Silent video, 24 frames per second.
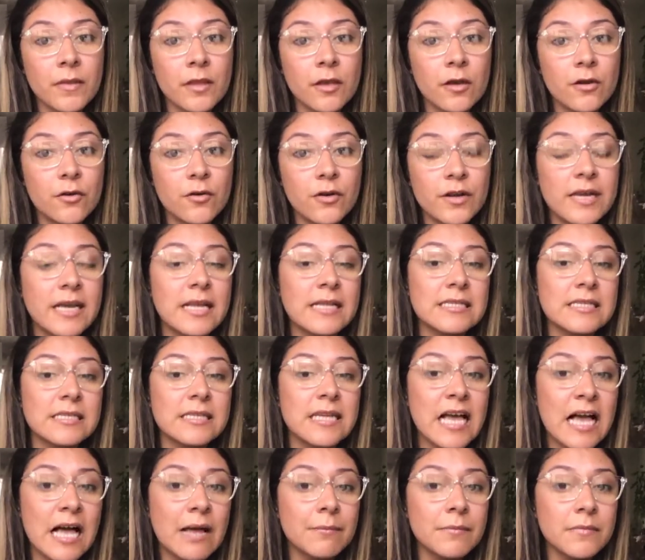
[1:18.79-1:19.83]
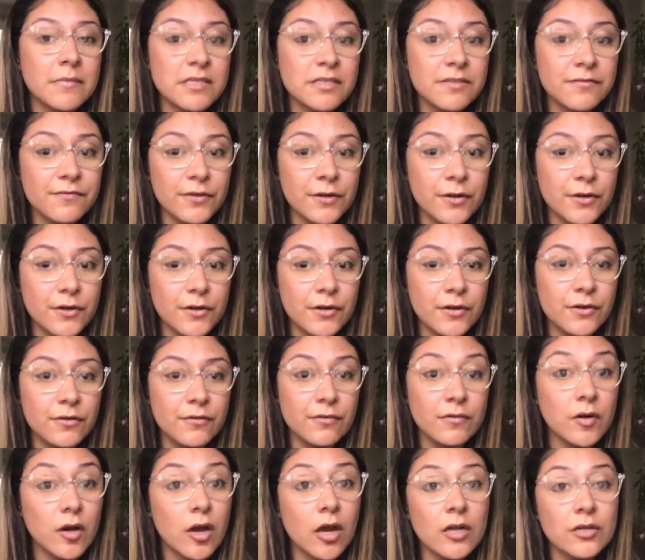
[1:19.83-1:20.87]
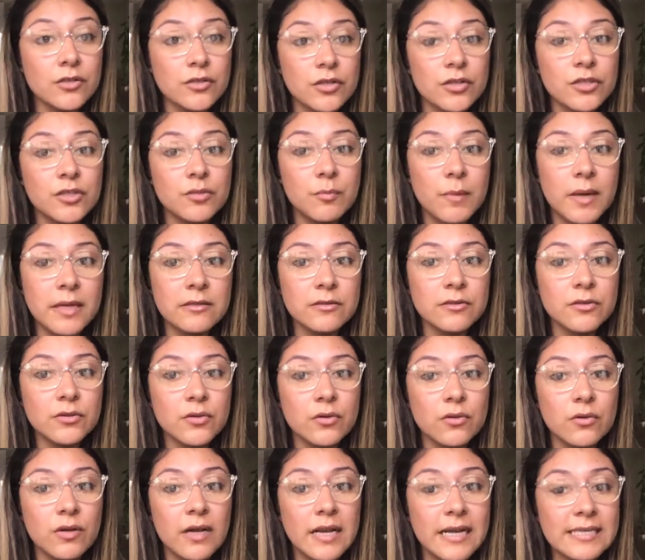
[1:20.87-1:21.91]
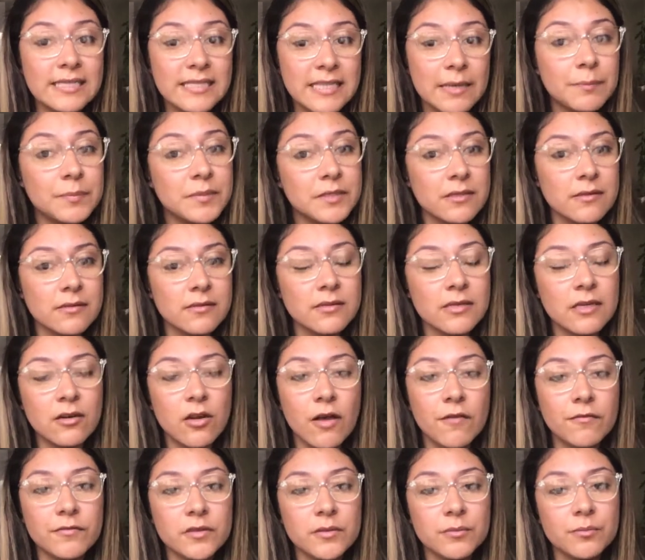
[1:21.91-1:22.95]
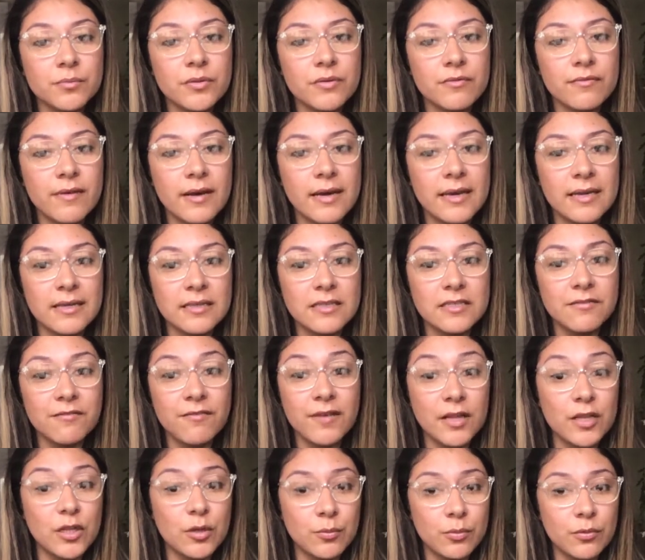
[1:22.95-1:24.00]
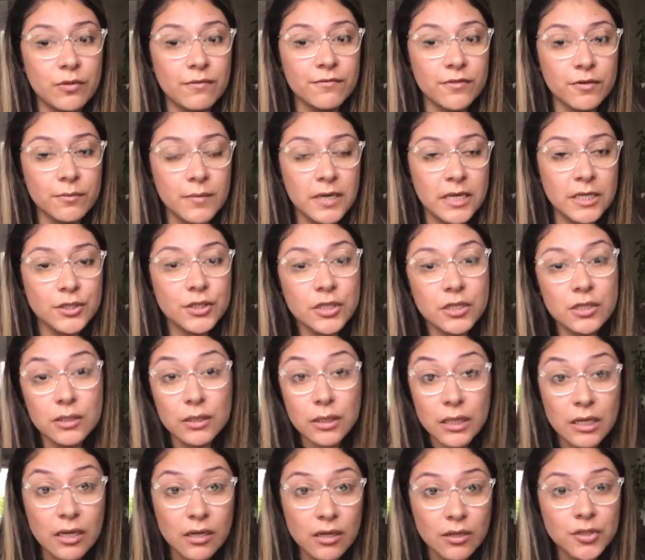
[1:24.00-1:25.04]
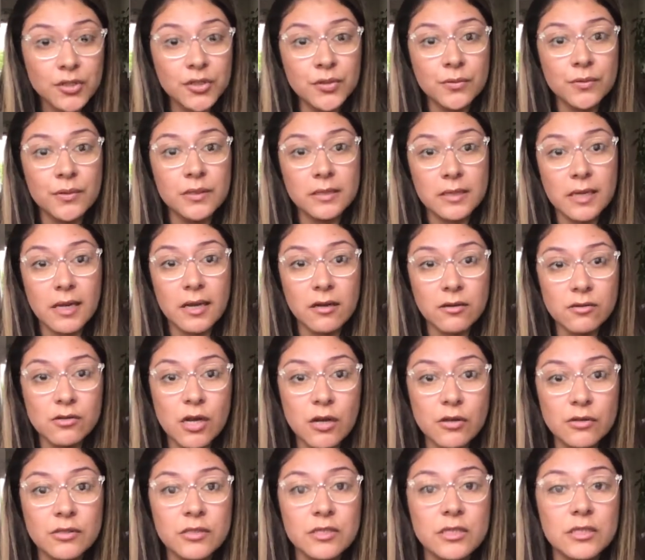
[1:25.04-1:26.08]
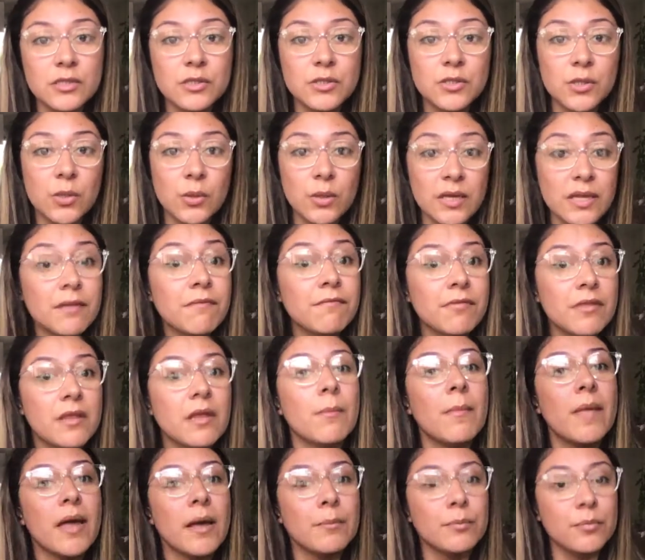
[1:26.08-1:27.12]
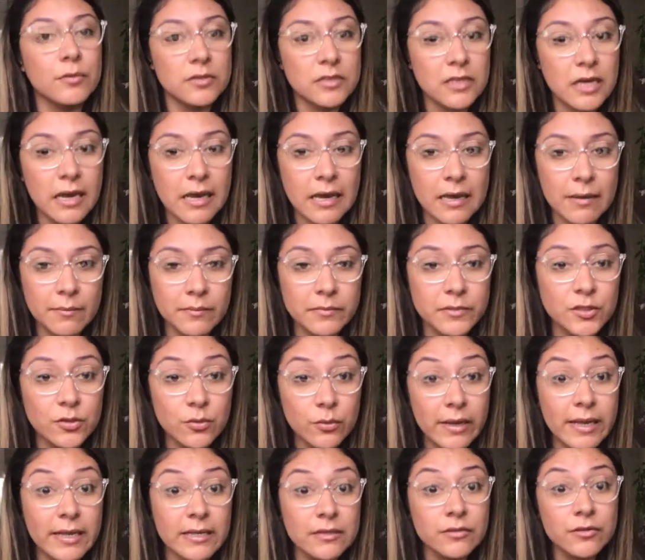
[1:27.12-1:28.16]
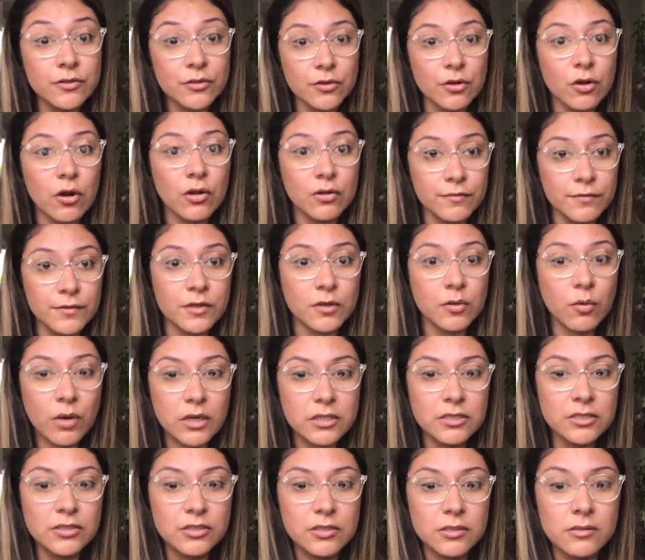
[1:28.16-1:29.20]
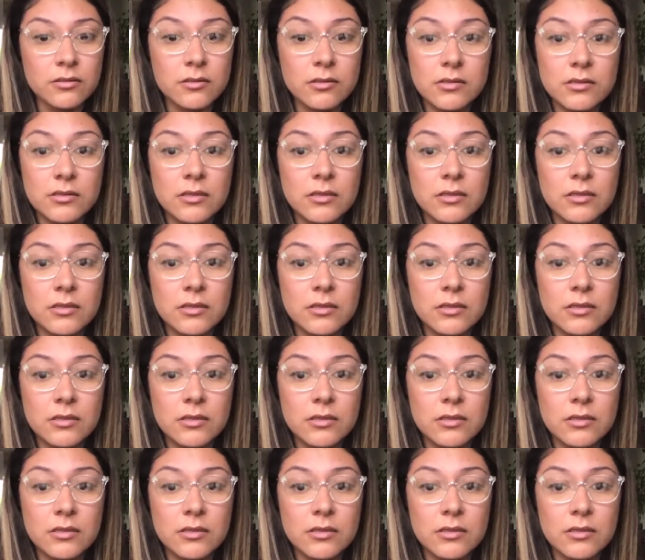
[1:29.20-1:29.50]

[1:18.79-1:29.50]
creates an atmosphere of non-judgmental acceptance and often provides valuable information leading to a diagnosis. So give them ample time to answer all of your questions.